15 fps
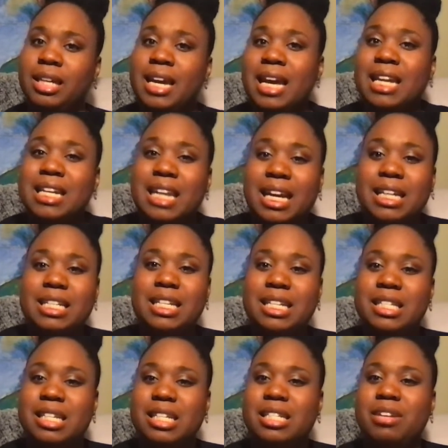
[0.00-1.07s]
In
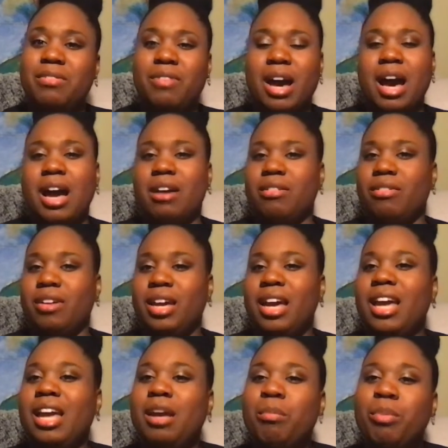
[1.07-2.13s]
1965,
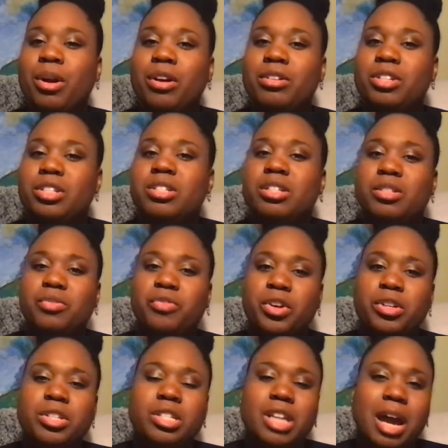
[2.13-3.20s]
he purchased his
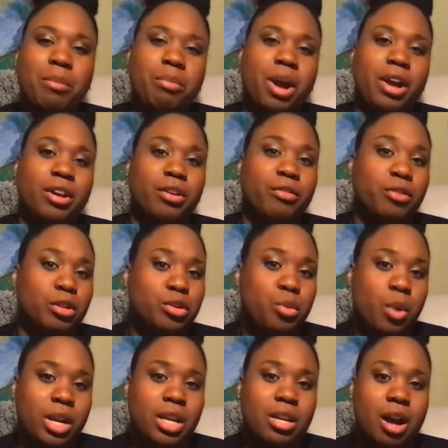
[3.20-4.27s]
first typewriter for
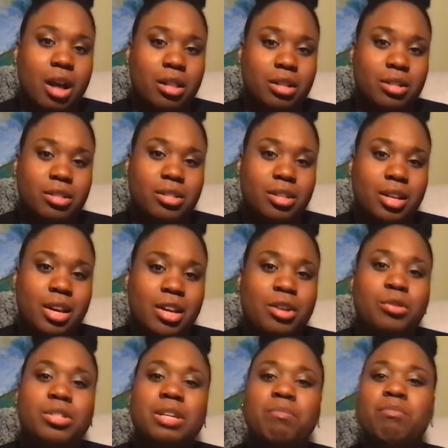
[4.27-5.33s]
$20,
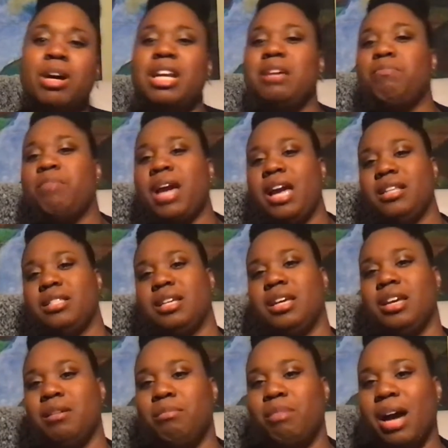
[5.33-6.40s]
using money paid to
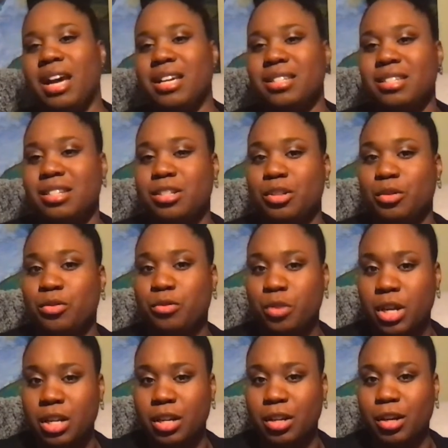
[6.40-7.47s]
him by his sister
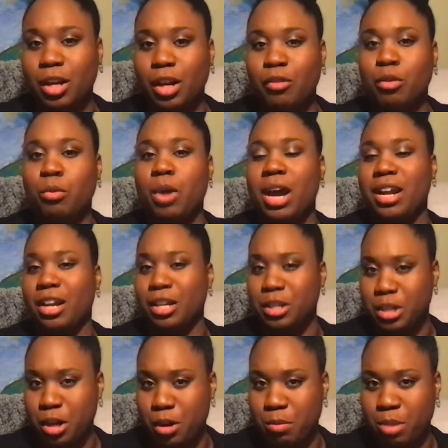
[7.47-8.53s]
Frida for writing a
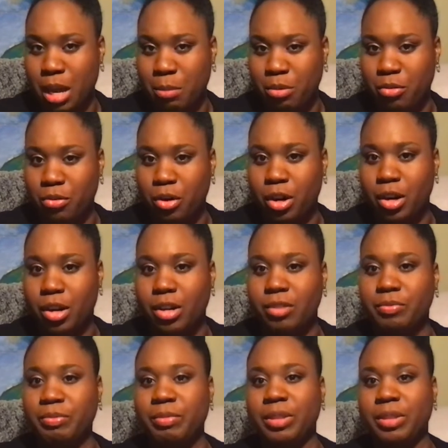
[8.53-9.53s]
term paper for her.